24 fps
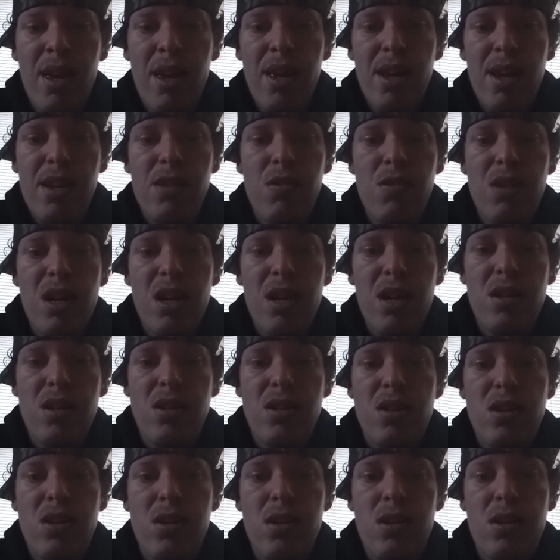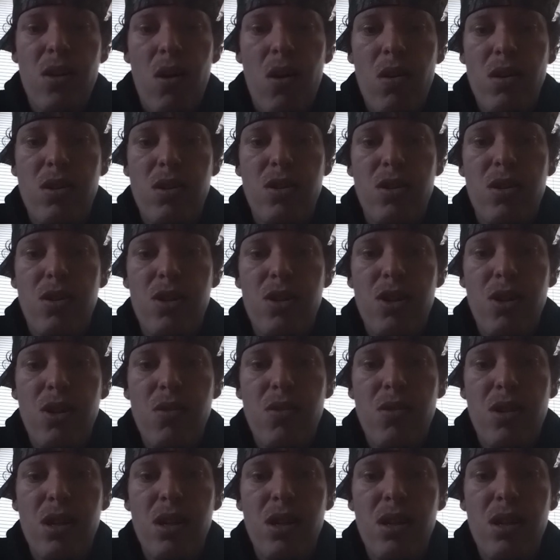you'll get a dark
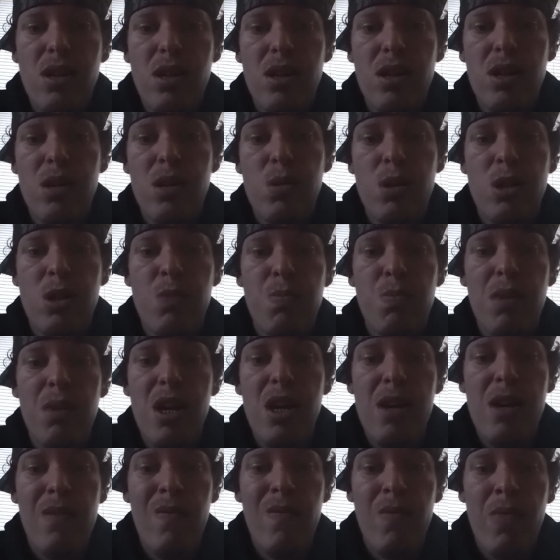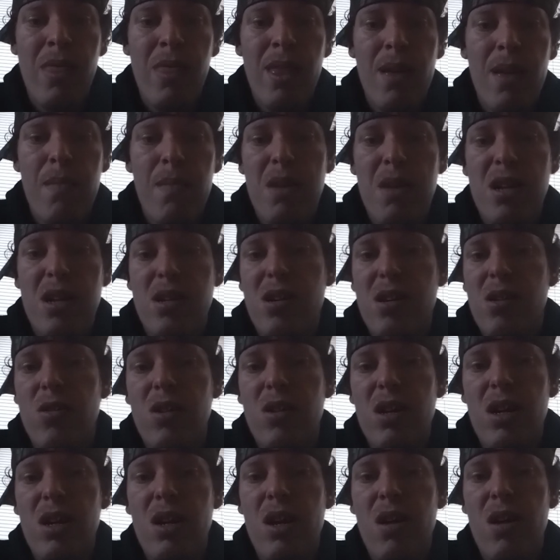juicy spit,
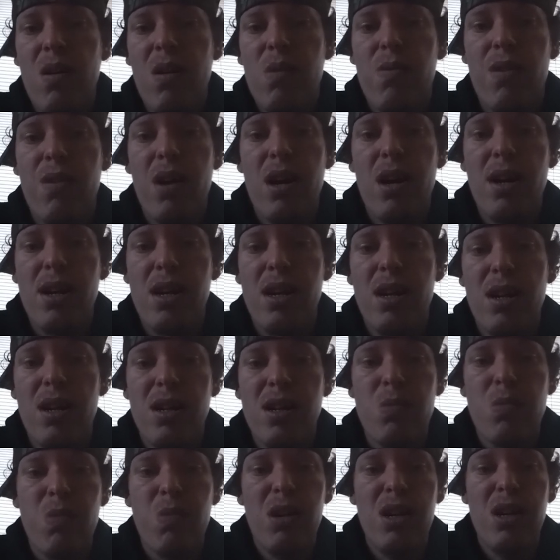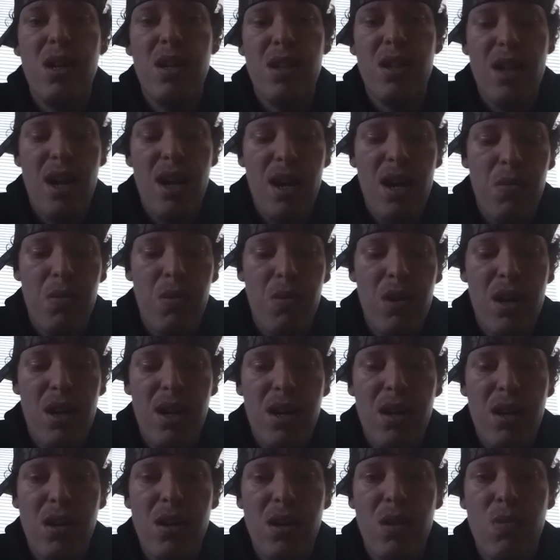basically, if I can explain it that way
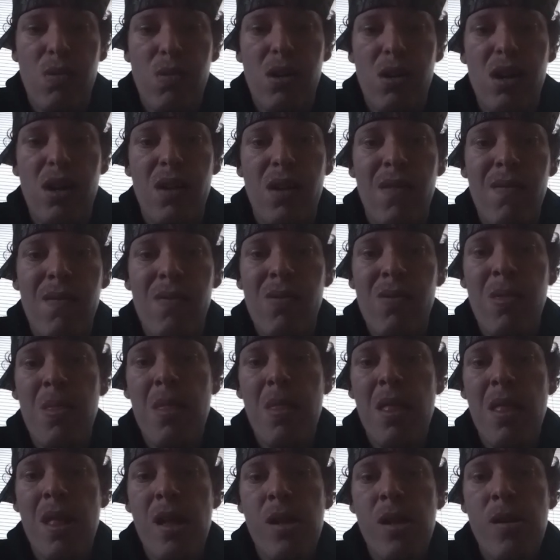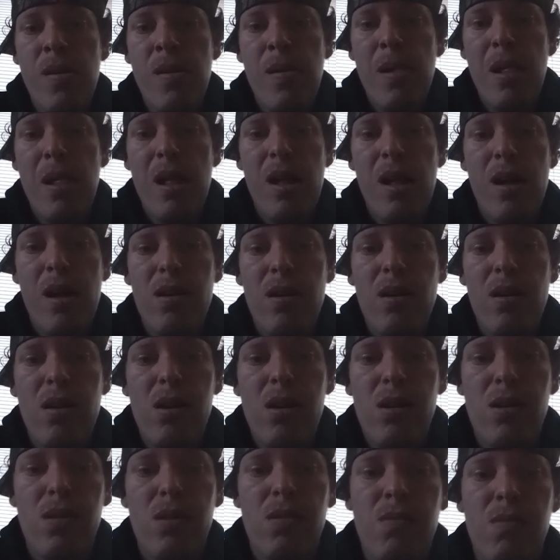in a good way.
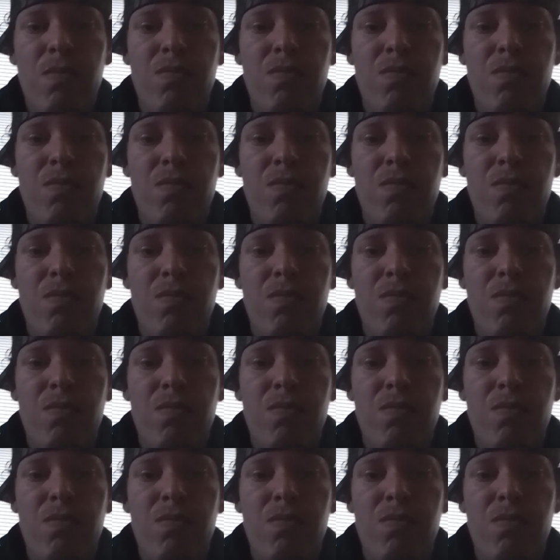But